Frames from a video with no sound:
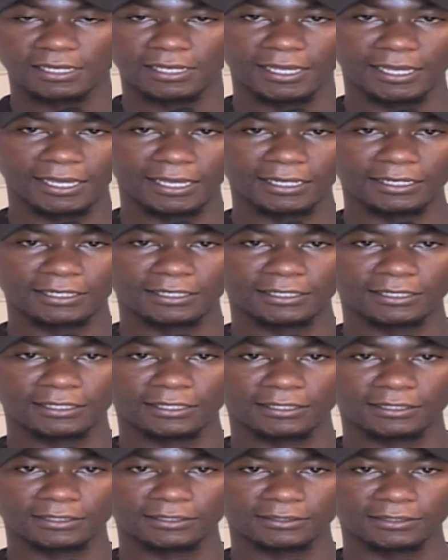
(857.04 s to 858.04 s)

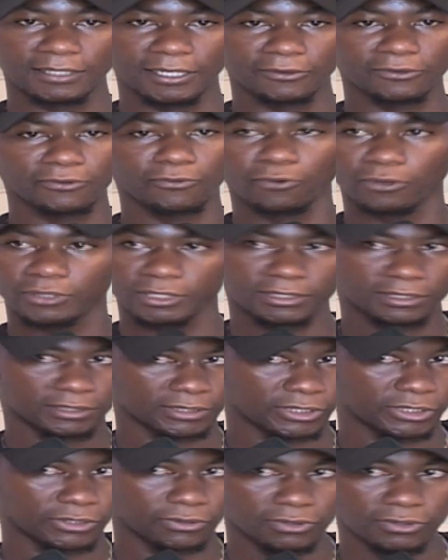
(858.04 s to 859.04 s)
And I don't know what
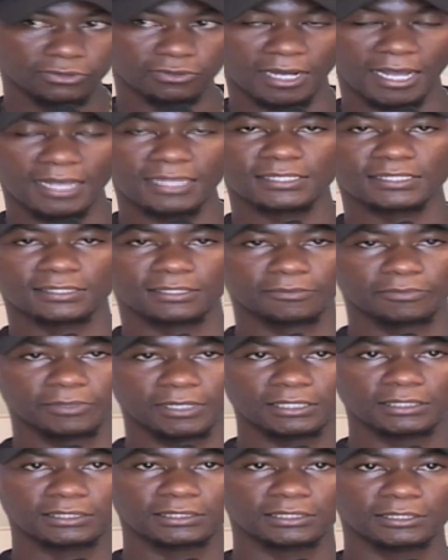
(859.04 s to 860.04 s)
she used to answer,
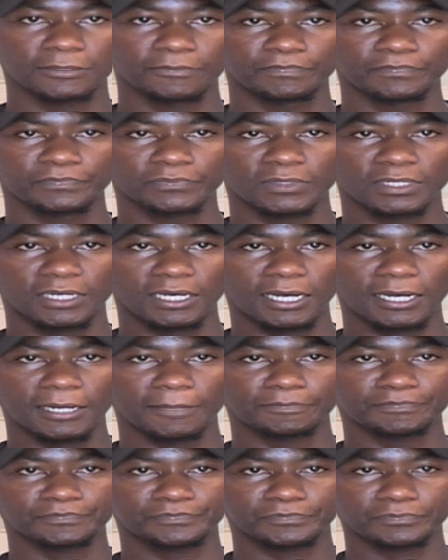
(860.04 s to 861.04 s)
but
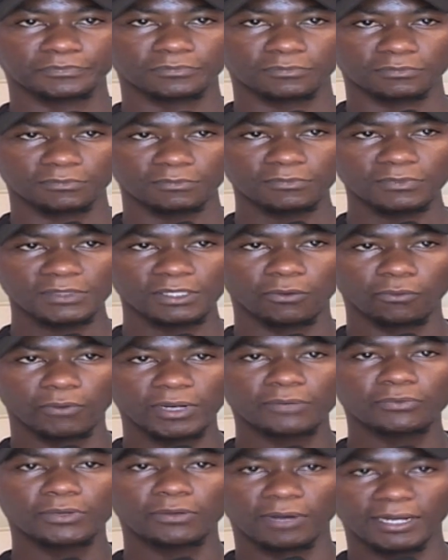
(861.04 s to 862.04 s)

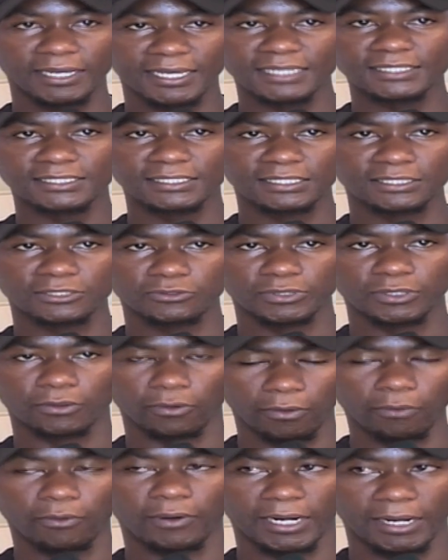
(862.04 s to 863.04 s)
when we were getting into it,
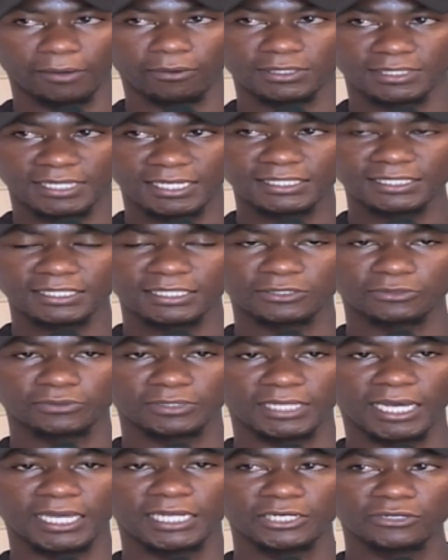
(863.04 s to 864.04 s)
or when I was getting into
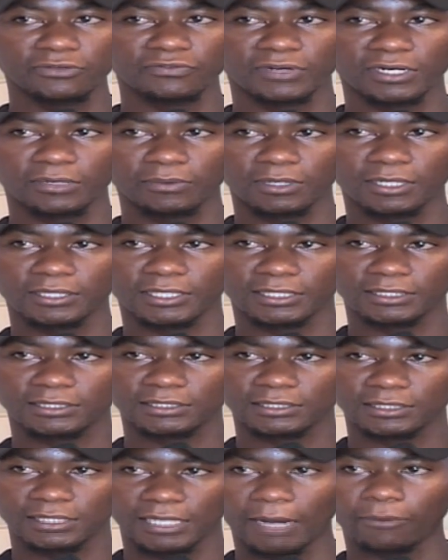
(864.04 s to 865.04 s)
it, I knew very well that
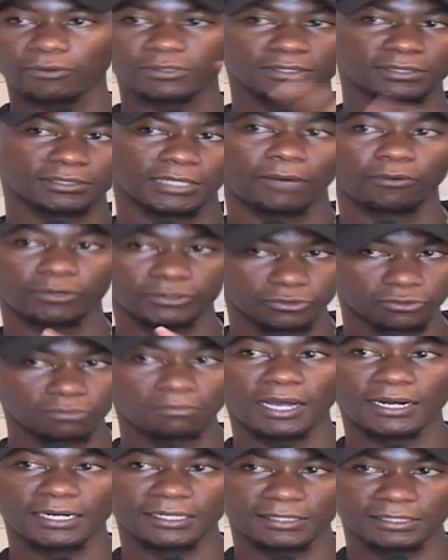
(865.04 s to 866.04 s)
I was to
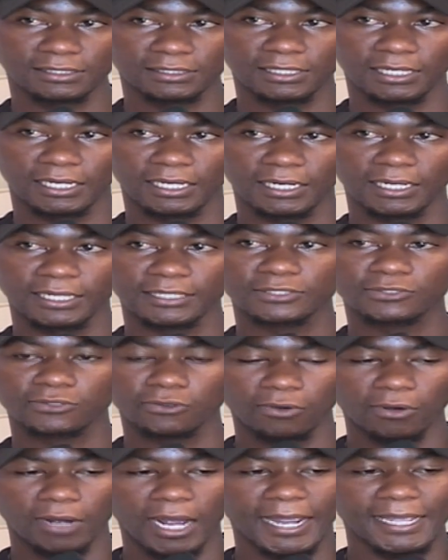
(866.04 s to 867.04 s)
marry this girl. And
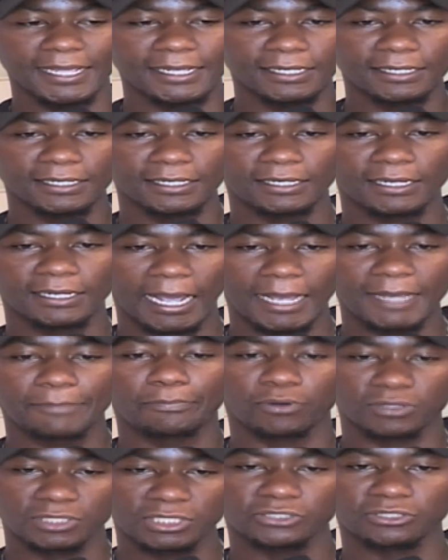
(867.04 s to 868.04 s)
so I
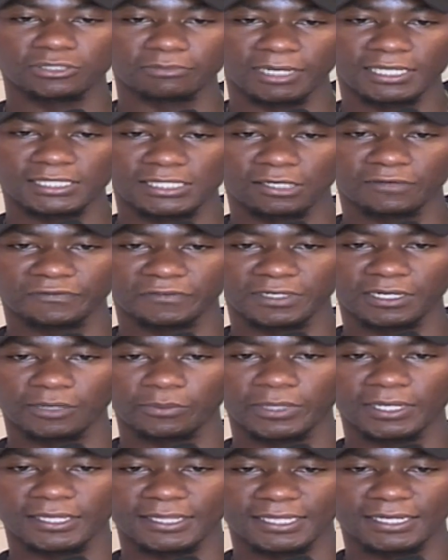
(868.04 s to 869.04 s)
positioned myself in a
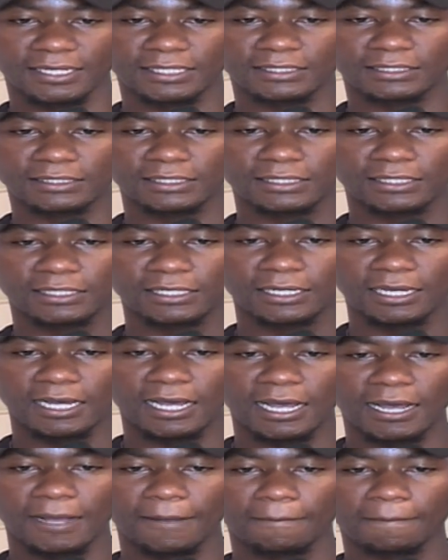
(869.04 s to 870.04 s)
way that
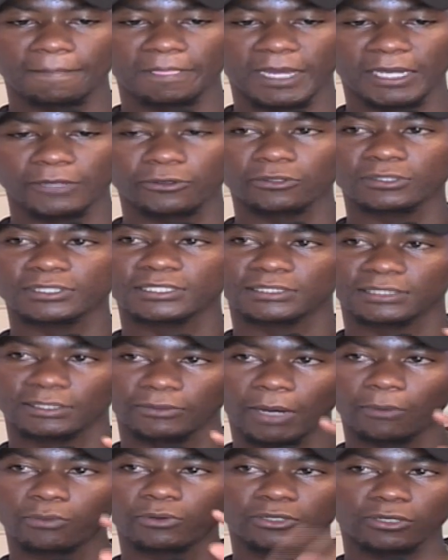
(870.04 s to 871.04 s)
I
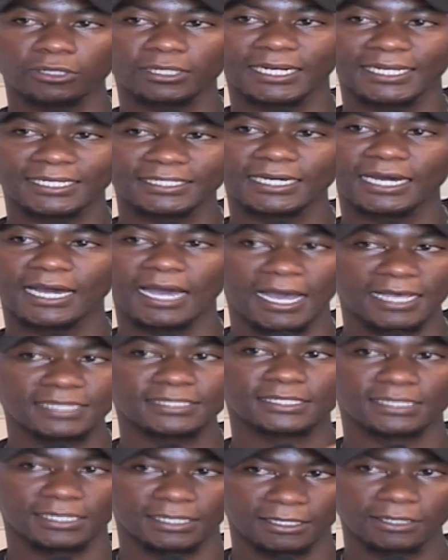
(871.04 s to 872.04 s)
would not let her
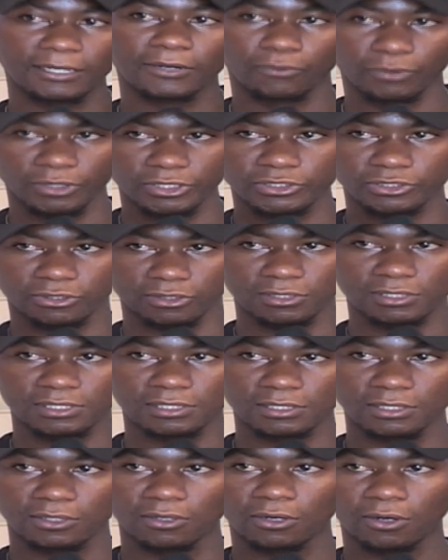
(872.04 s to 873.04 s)
ask
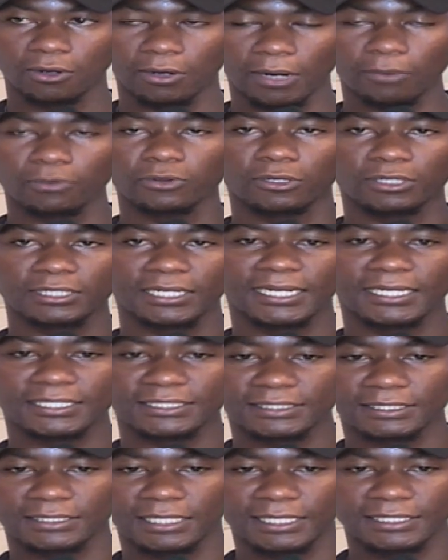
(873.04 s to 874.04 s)
questions, or I would not
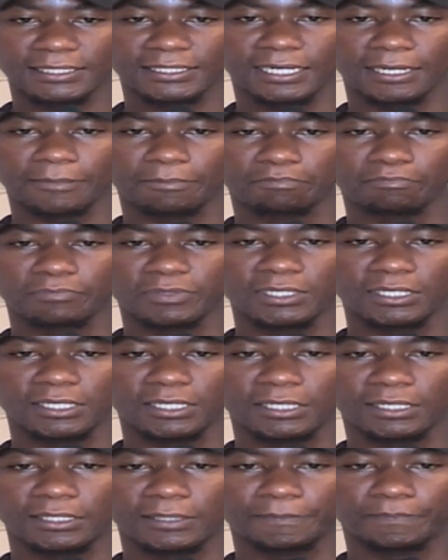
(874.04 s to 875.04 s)
let her be
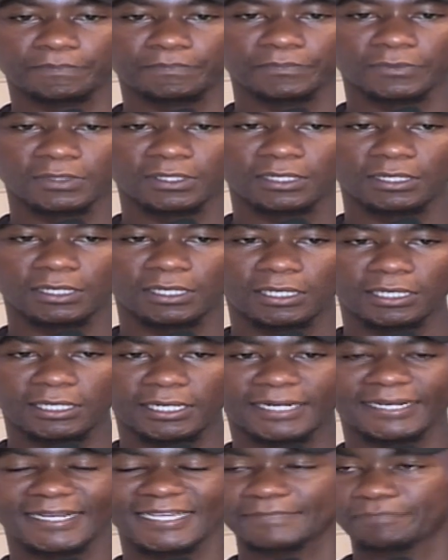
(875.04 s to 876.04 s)
in
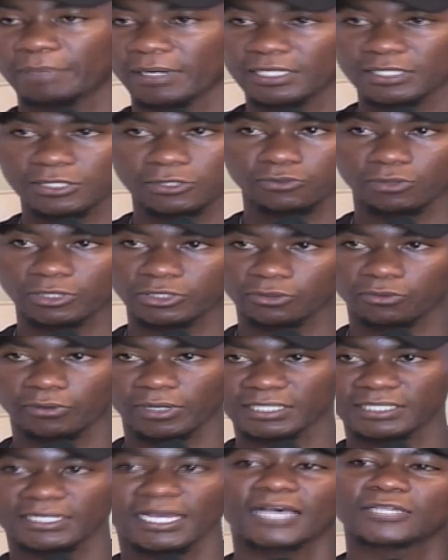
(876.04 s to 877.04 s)
a desperate situation where
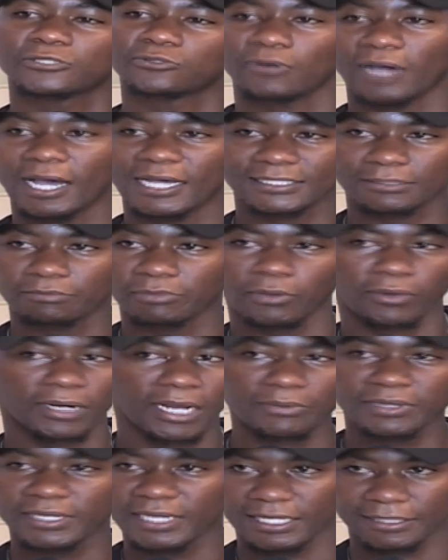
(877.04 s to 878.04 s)
she has to ask me, when
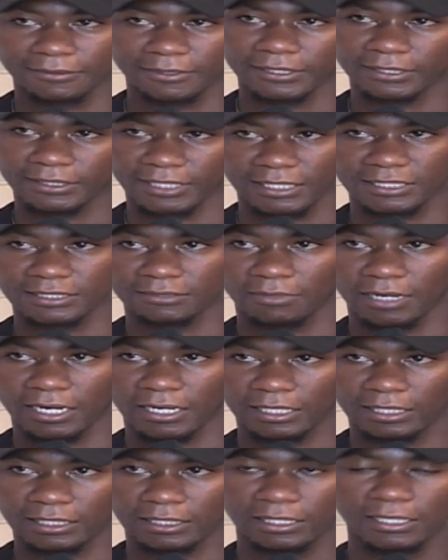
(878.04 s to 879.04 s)
are we getting married?